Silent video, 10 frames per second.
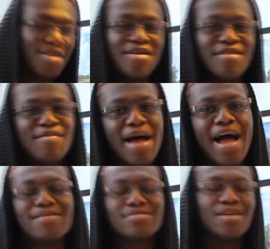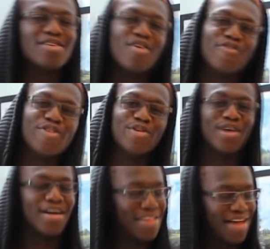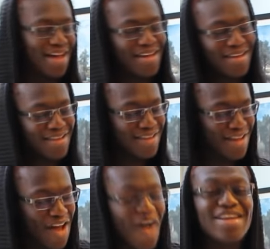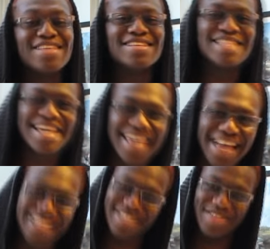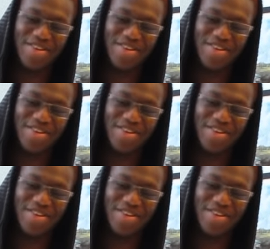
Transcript: Man, I don't feel like that. Only the dickheads